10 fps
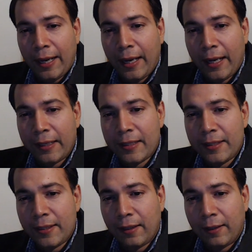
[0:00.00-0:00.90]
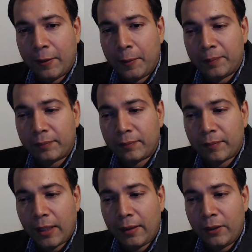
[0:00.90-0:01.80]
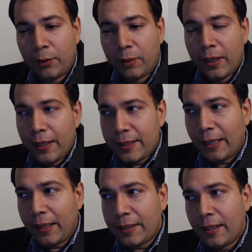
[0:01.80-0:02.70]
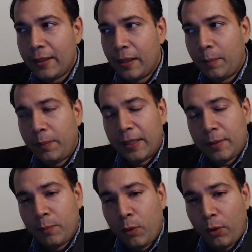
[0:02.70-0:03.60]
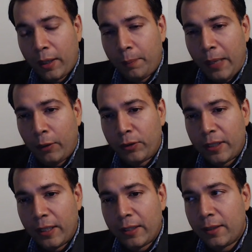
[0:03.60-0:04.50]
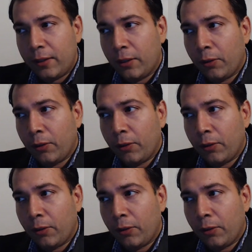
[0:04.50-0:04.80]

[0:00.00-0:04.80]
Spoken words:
and tell us a little bit more about it.